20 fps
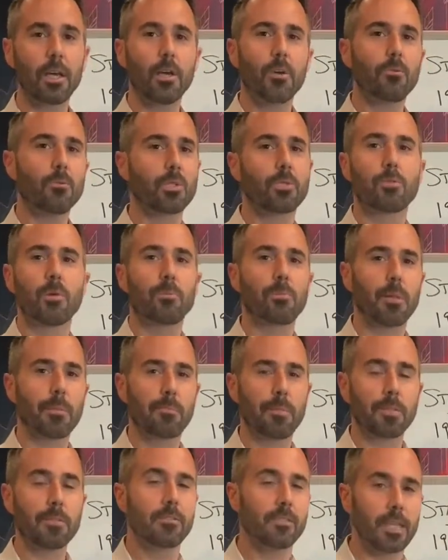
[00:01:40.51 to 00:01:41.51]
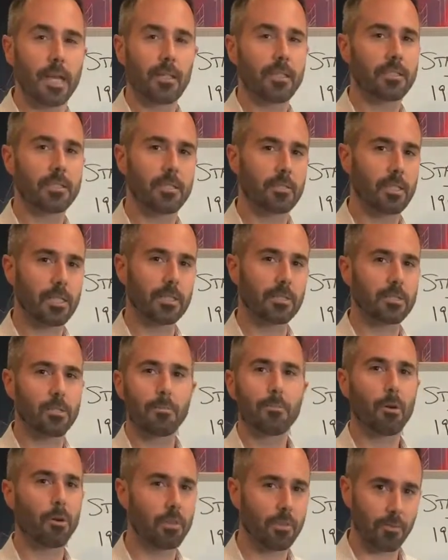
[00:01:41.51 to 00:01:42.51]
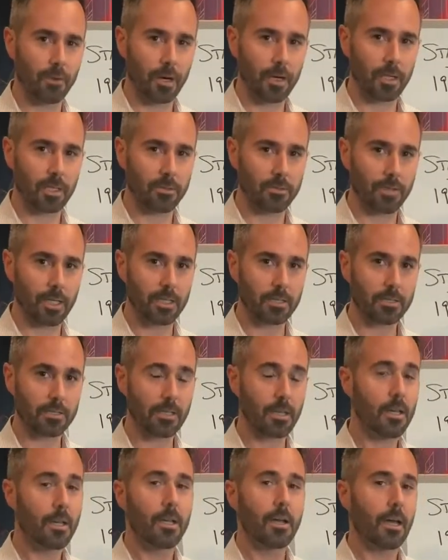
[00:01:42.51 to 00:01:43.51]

which would be deleterious to both of our interests.